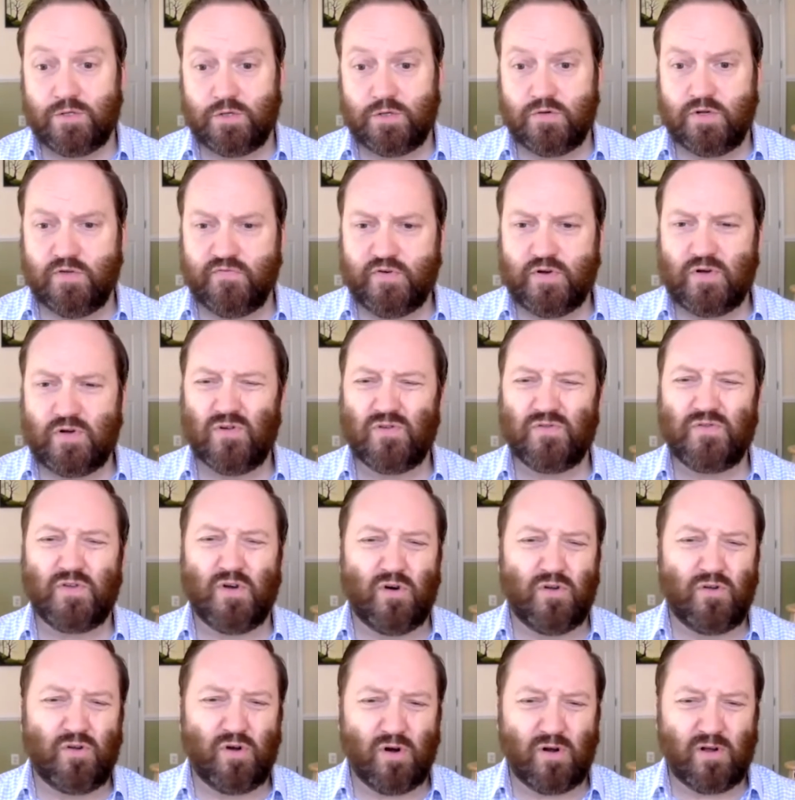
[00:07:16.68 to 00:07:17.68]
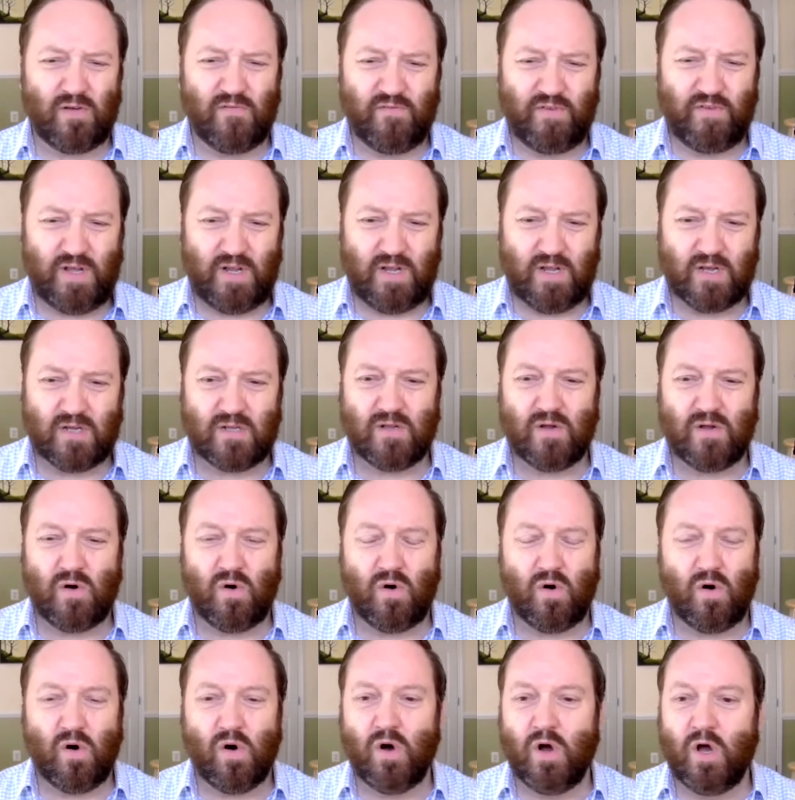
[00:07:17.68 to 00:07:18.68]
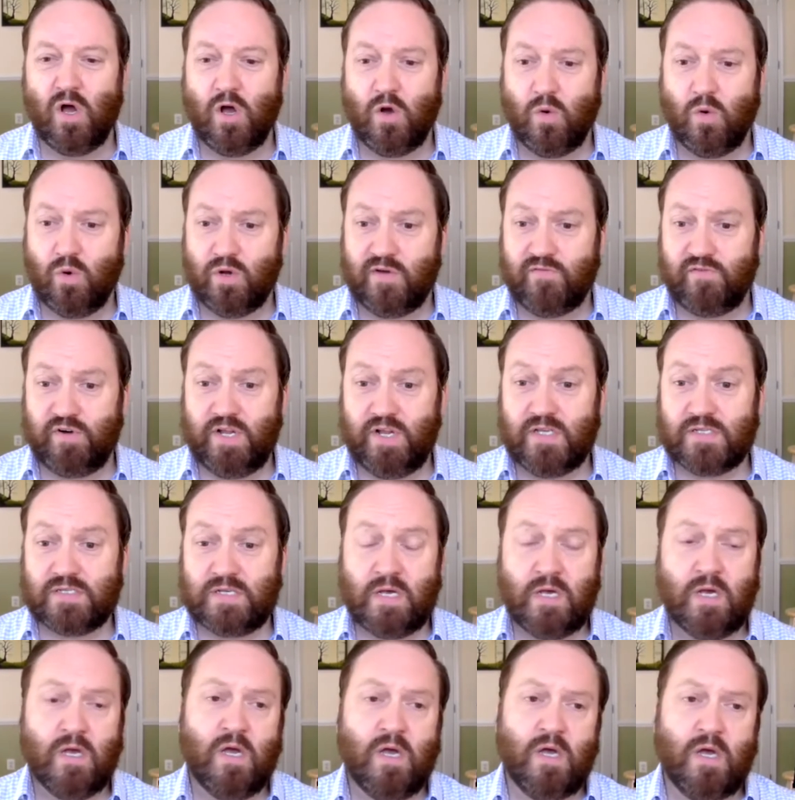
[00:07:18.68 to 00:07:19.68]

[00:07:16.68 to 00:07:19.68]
too difficult or not convenient or whatever it is.